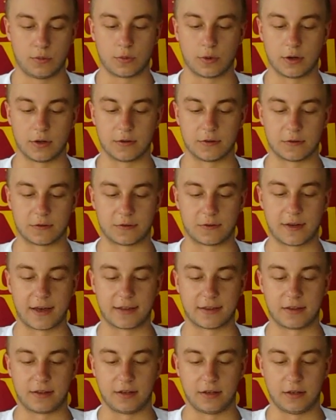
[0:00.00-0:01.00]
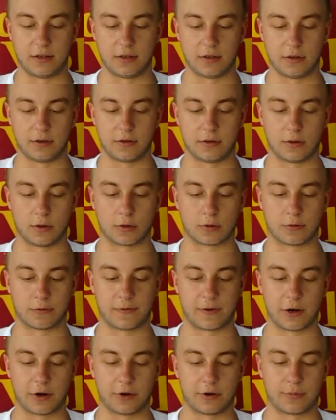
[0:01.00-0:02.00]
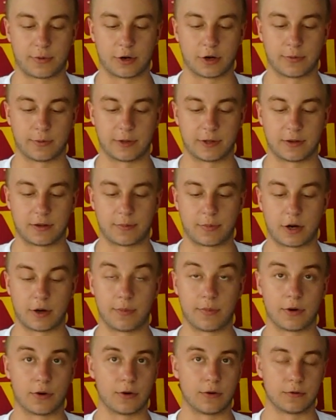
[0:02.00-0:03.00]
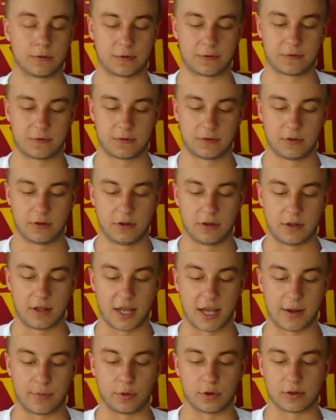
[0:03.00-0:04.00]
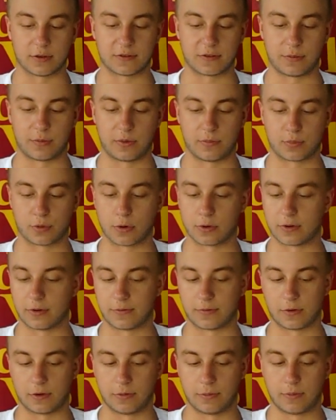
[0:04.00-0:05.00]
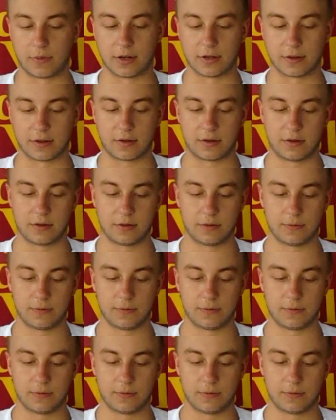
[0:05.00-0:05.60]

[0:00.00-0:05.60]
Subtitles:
was that the local fire department, the Bomberos ambulance, had been broken for a month.